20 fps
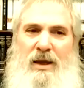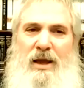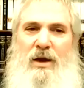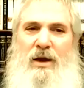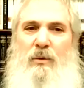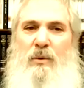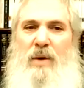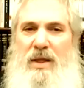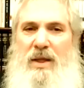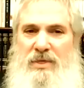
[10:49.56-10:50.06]

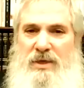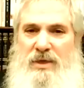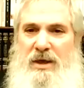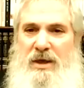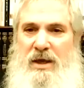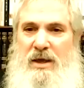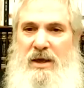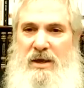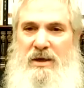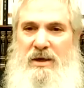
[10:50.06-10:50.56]
When
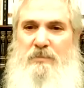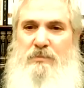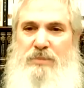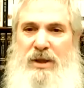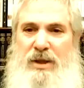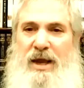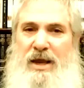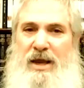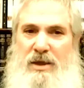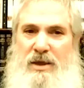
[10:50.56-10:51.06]
the
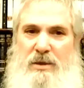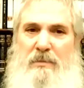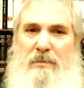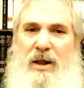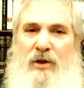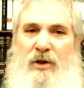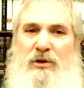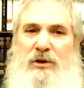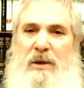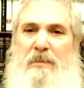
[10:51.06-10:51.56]
play, The
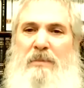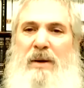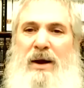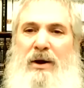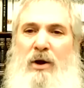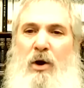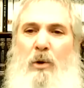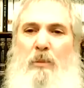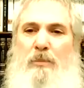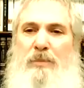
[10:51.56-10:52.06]
Melting Pot,
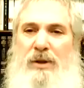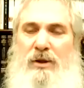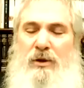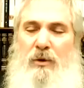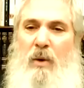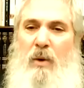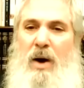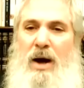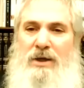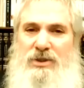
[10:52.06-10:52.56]
opened in
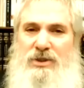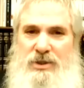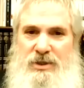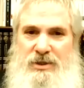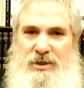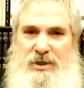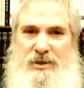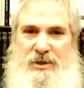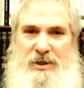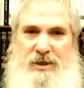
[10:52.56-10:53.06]

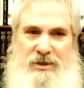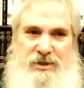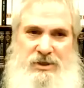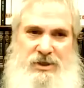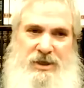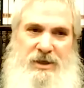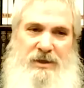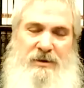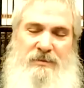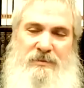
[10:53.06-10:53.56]
Washington,
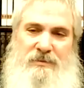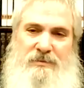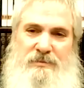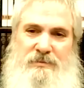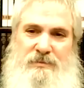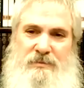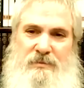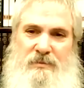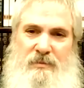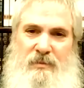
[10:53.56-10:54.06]
D.C.,
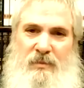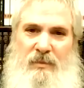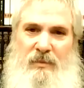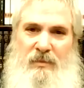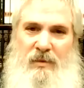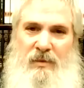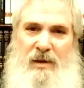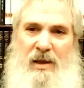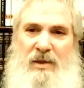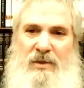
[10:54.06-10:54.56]

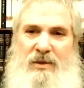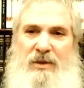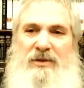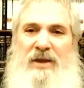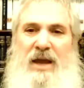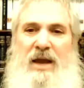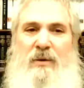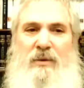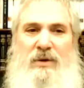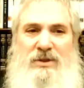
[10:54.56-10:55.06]
the
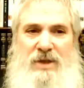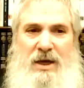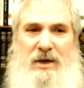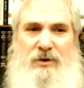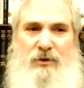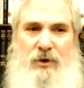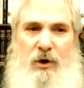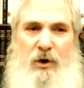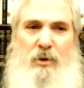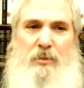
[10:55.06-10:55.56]
date was
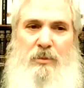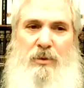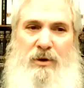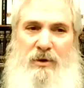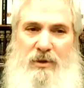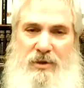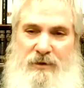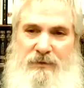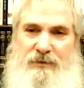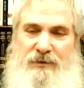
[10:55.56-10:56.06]
October
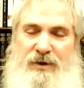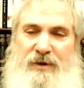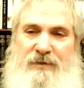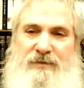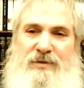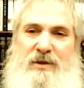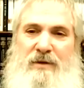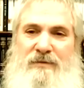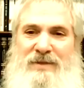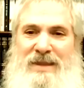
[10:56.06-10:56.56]
the 5th
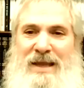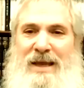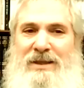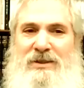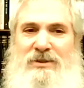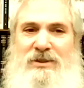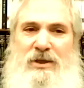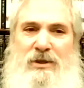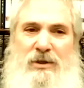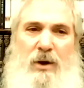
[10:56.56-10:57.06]
of
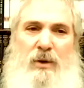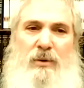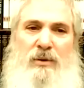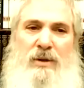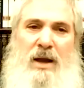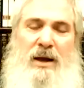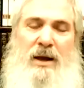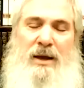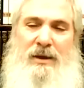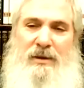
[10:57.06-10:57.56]

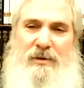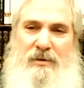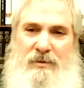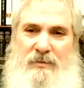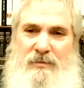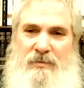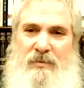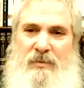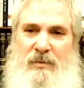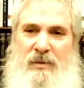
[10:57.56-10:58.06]
1909.
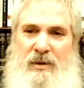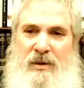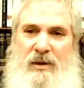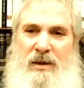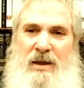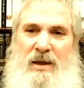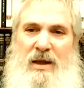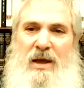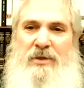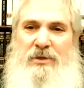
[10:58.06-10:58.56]

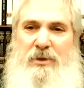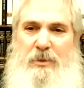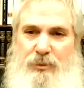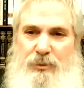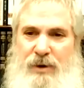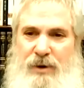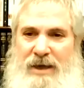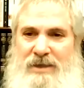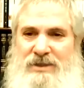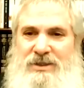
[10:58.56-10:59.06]
The
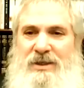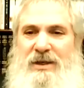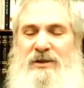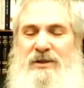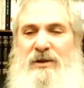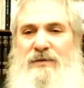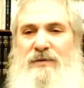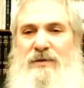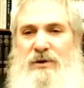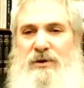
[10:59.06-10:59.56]
President
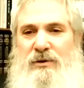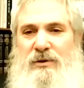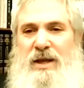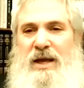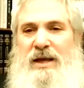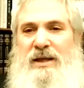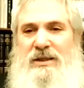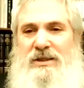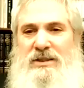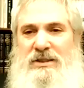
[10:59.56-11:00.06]
of the
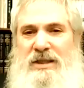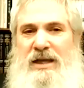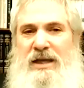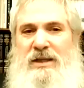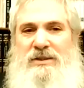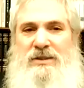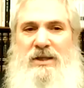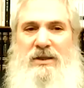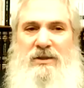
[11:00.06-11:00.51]
United States at